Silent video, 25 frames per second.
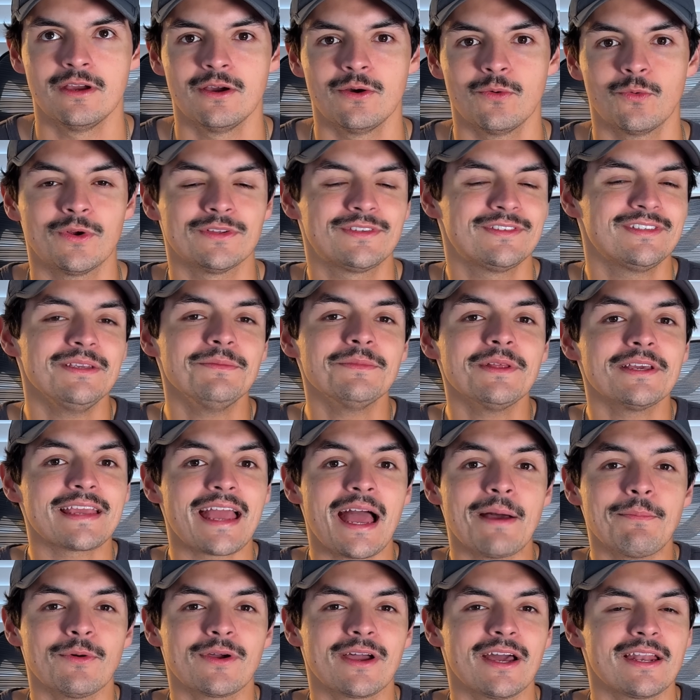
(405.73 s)
where it seemed like
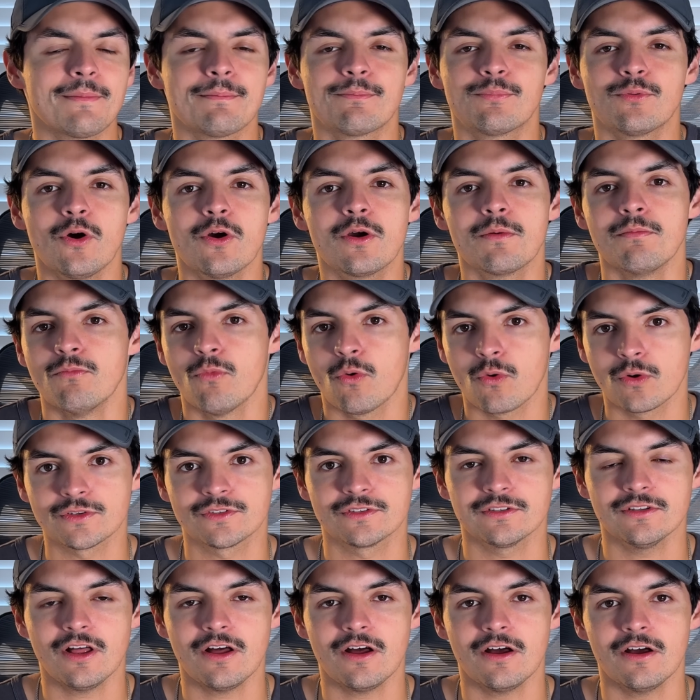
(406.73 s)
Apple kind of broke Moore's
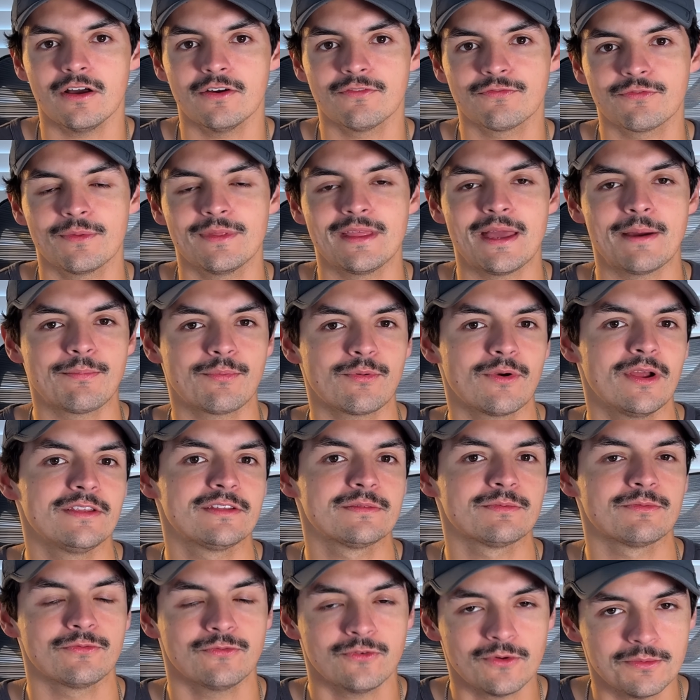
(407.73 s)
law from that price
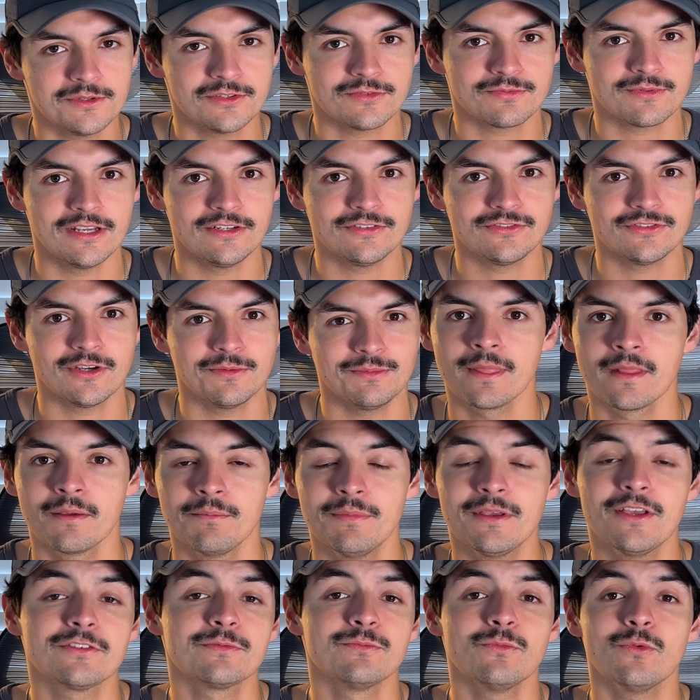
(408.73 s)
to performance ratio,
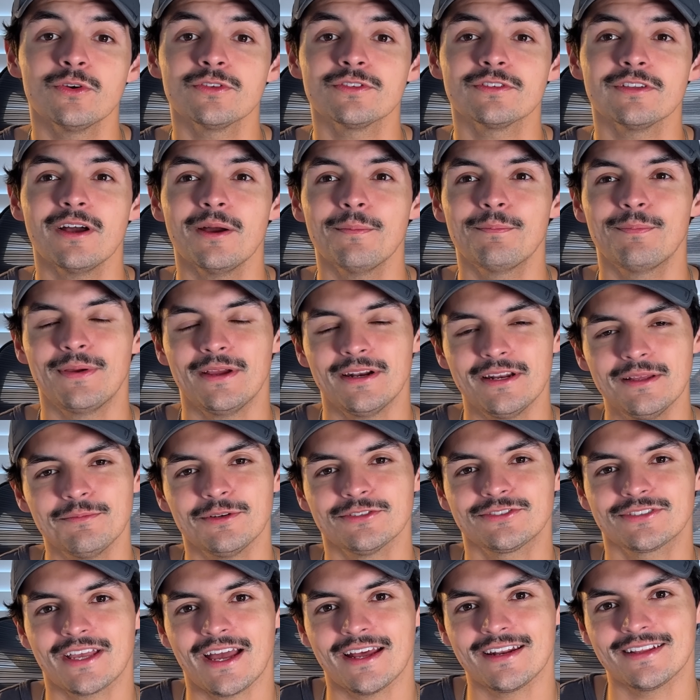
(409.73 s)
because Moore's law pretty
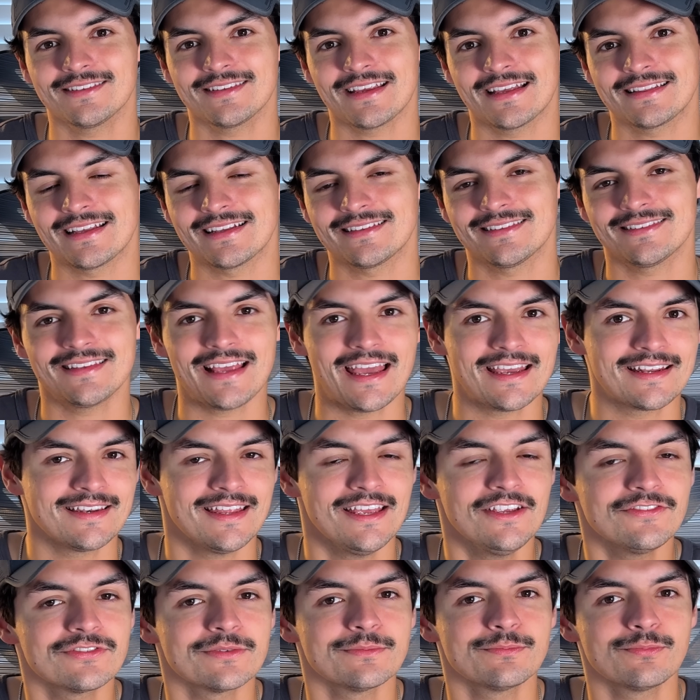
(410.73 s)
much got us at that
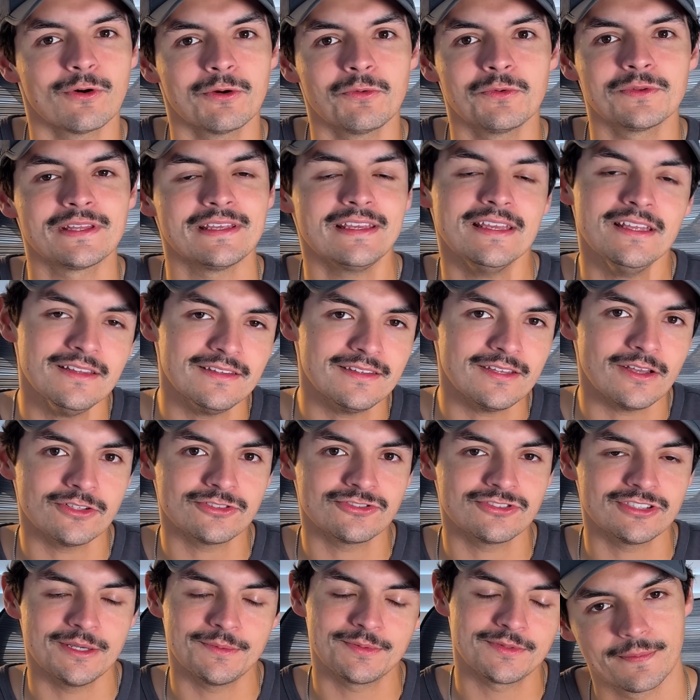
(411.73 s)
stagnation point with the Intel
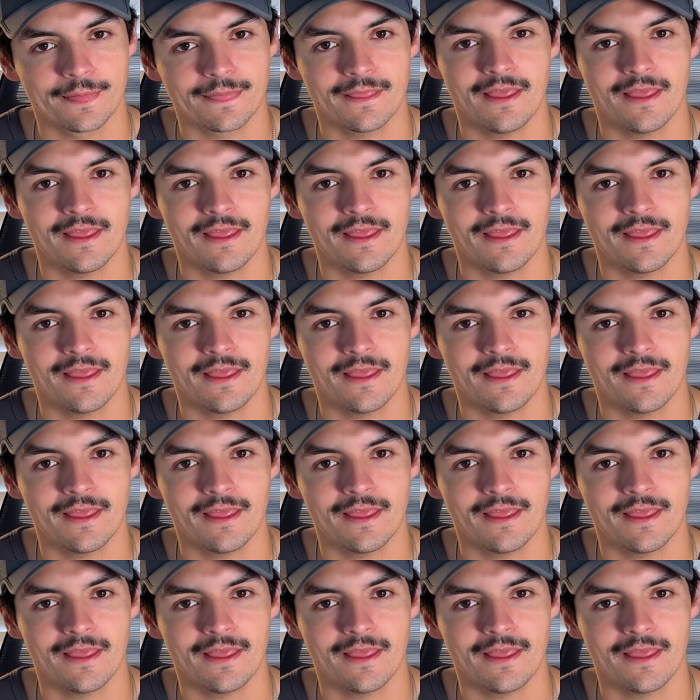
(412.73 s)
chip,